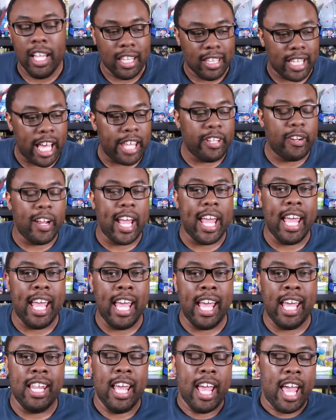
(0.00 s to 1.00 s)

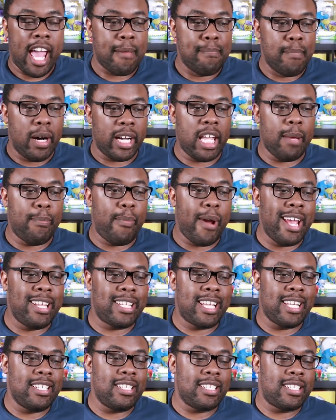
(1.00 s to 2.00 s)
Leatherhead and Monkey
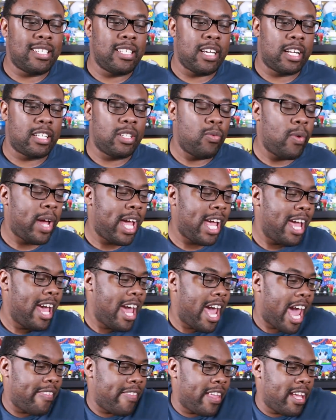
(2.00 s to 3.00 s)
Brains get sucked away.
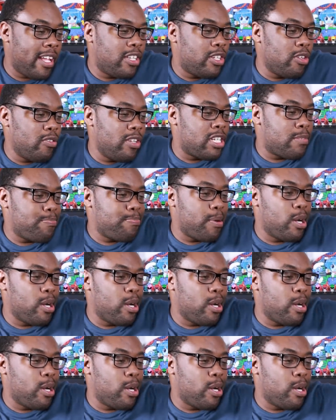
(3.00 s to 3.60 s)
And they do this